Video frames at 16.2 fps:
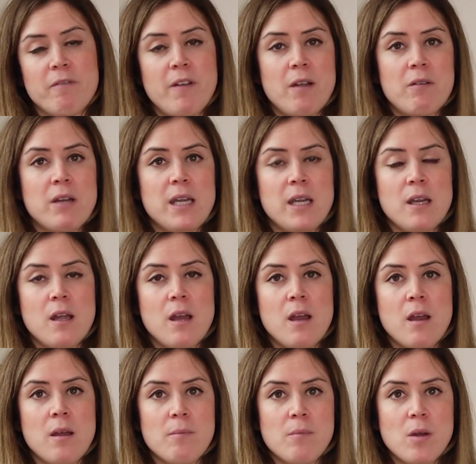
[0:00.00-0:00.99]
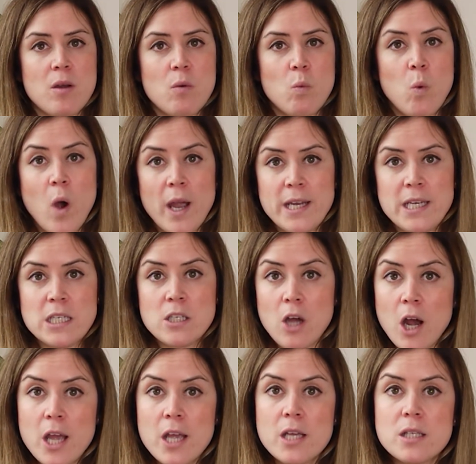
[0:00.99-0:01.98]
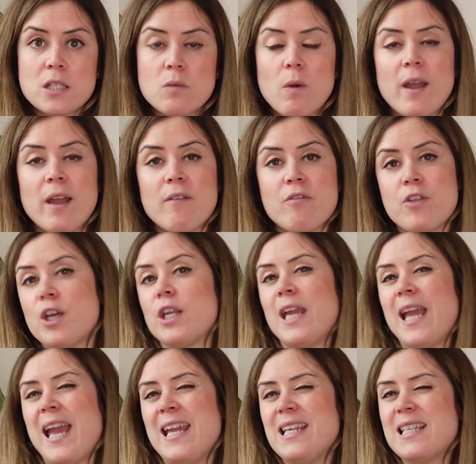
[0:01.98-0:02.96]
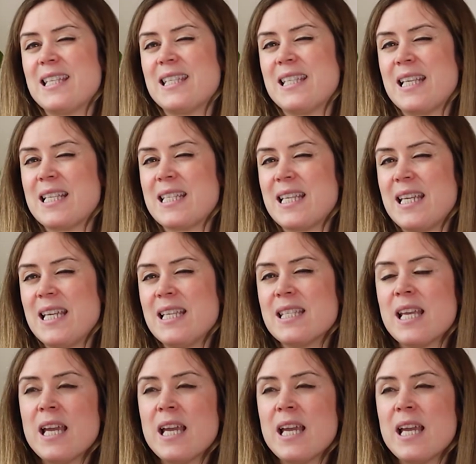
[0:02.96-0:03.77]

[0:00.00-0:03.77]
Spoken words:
very wide tyres, so I have 38 cc's.